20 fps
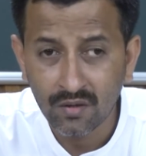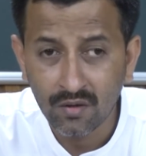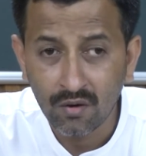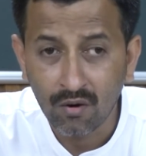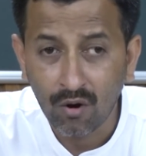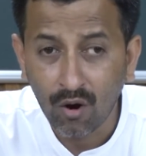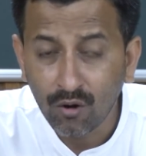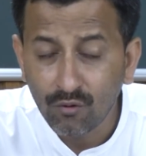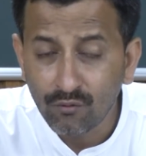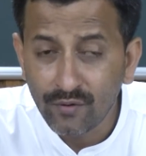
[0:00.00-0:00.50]

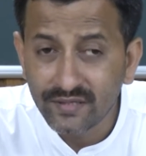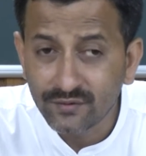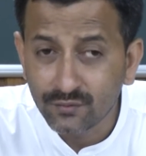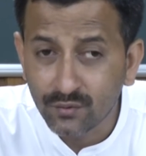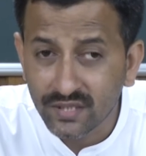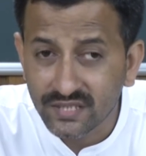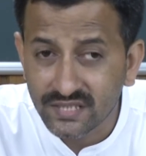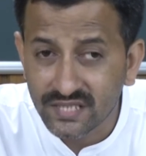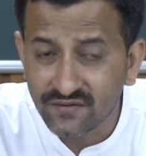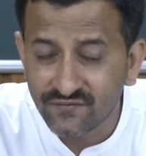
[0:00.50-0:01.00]
always
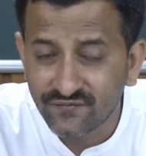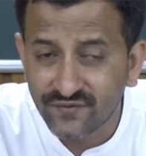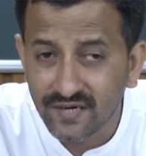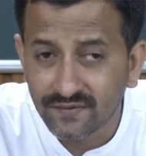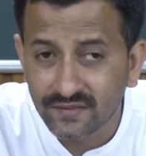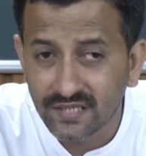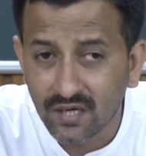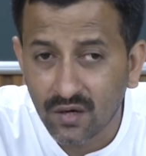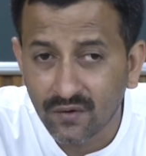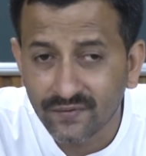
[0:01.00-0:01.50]
was in
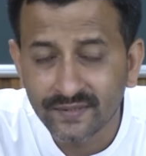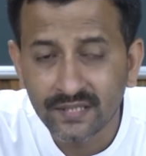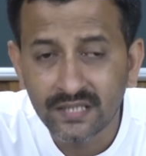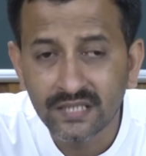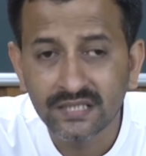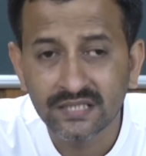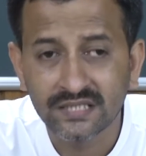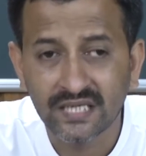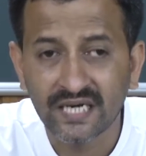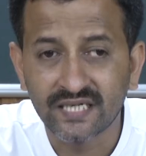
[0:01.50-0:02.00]
favor of
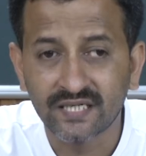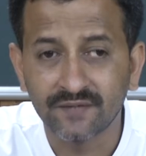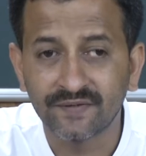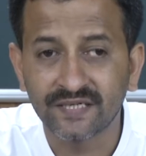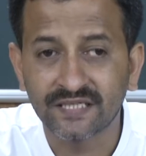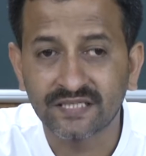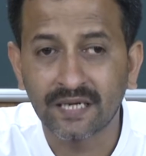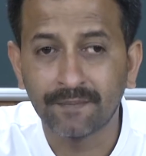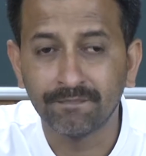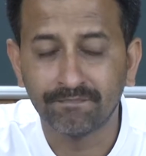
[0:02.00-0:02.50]

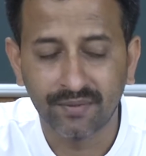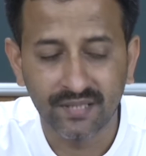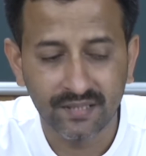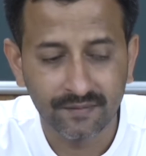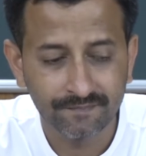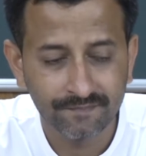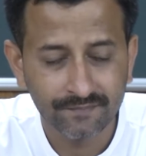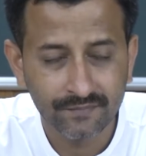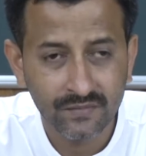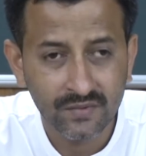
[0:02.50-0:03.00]
scientific temper.
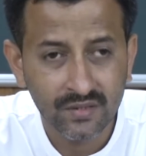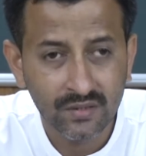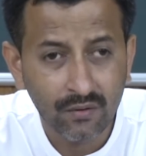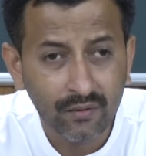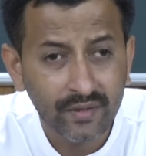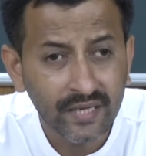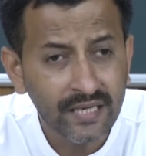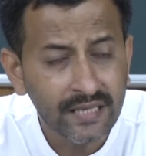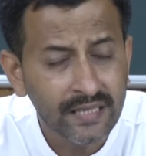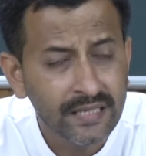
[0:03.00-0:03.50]

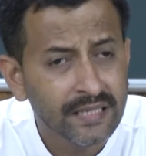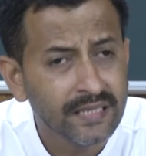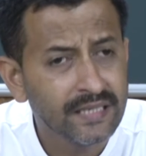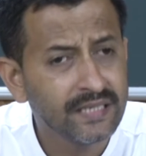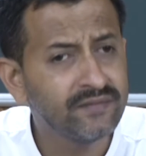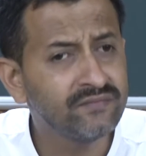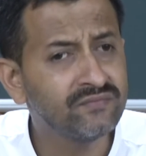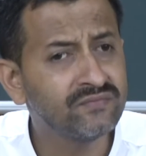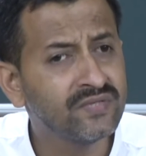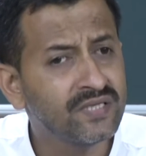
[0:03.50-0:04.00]
Okay?
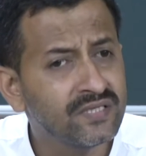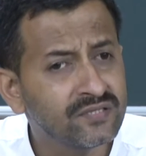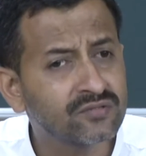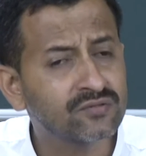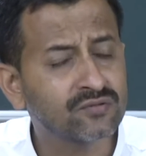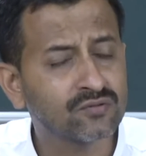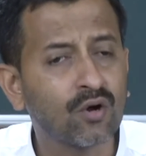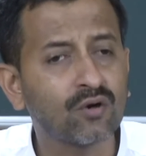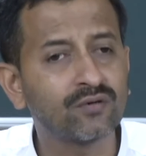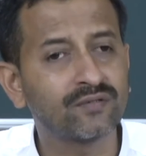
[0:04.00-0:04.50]
In this
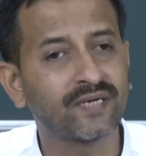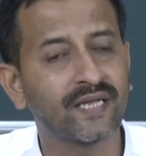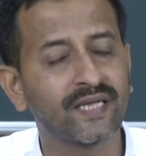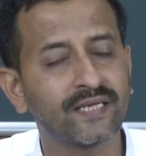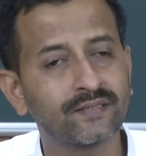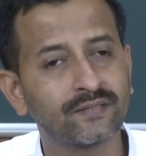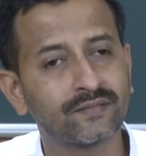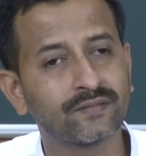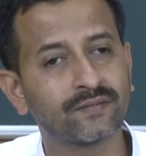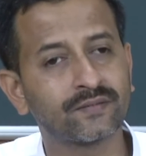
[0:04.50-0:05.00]

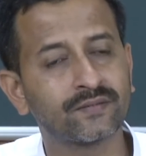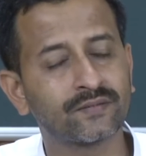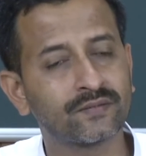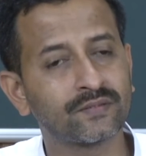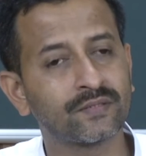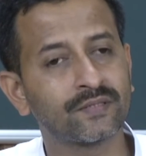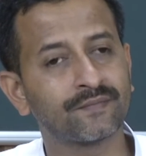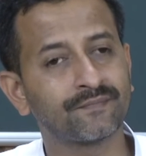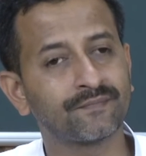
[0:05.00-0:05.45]
context,